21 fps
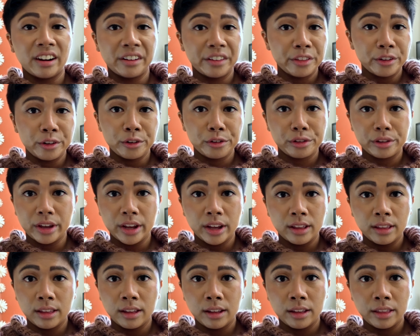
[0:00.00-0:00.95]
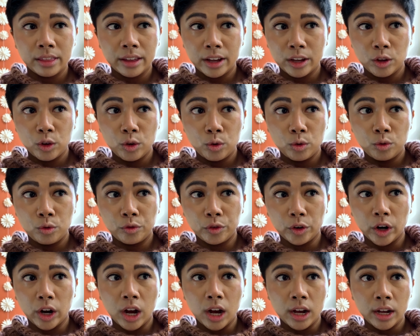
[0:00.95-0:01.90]
other thing that you
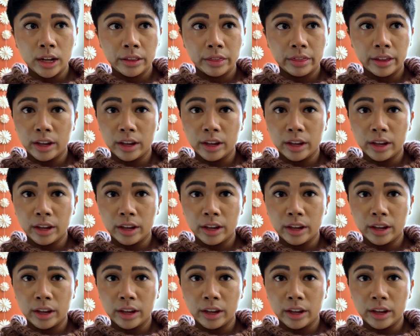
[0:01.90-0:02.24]
forgot